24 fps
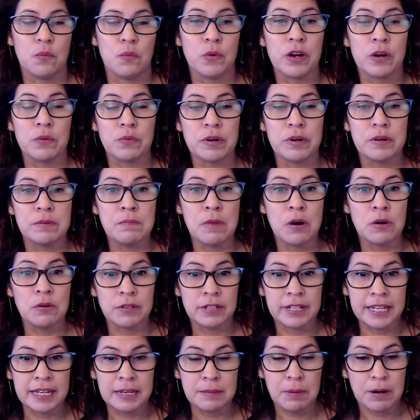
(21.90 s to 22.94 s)
We're
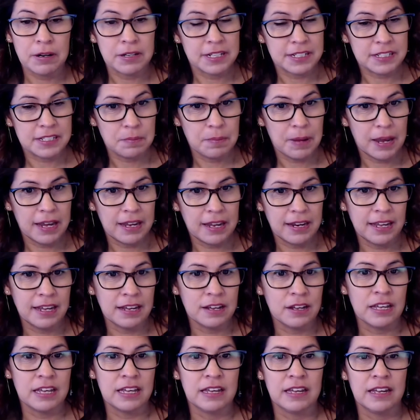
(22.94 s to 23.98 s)
remotely
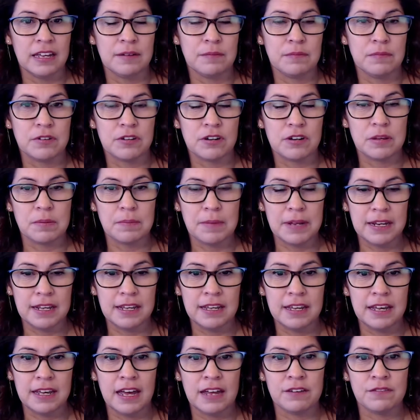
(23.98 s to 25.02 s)
participating in
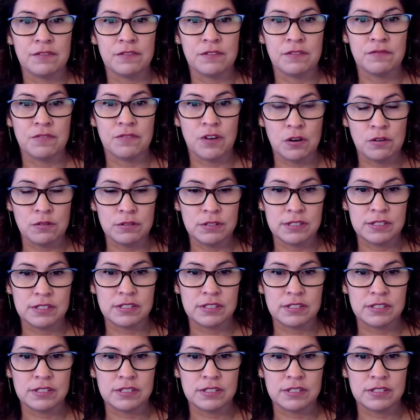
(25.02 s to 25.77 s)
committee and votes.